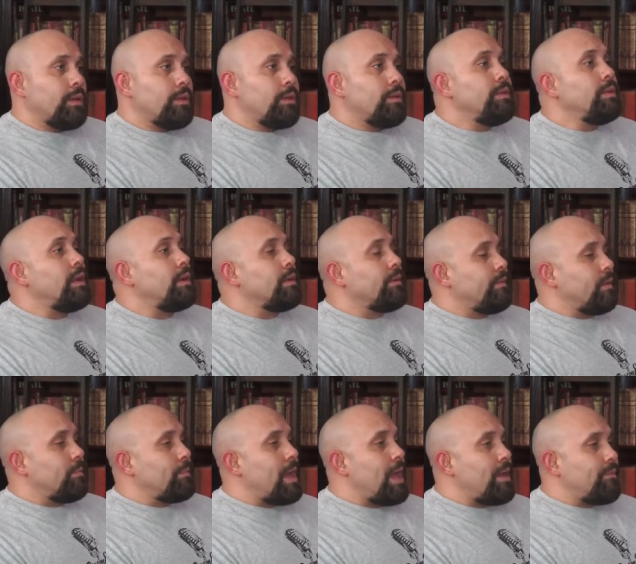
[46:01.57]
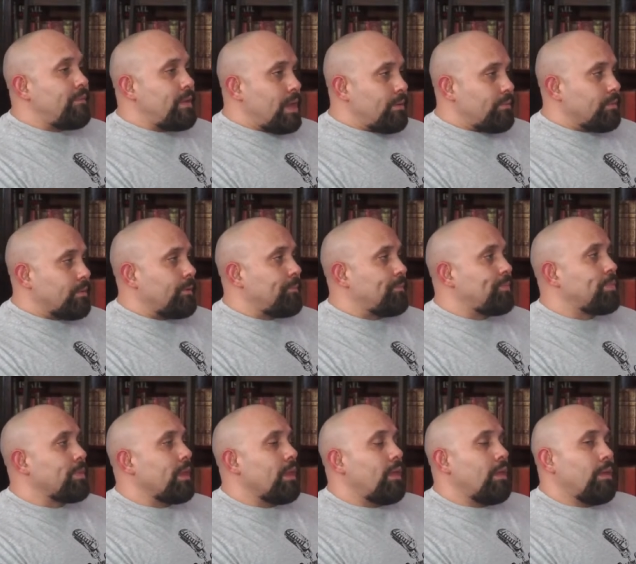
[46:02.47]
None of them have ever
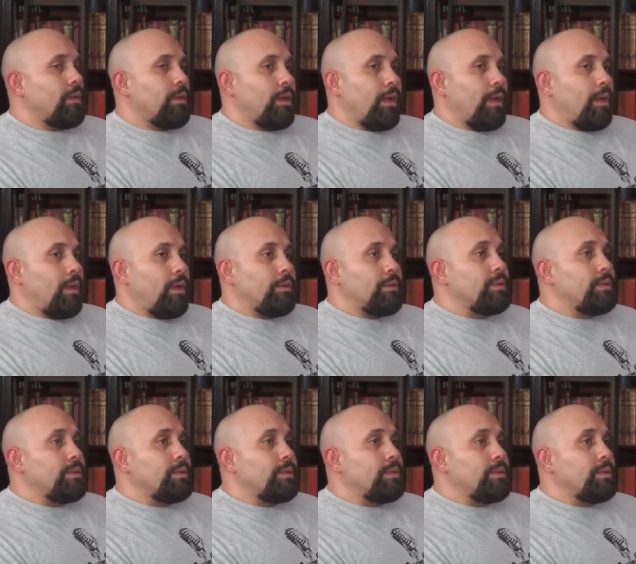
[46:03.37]
uh,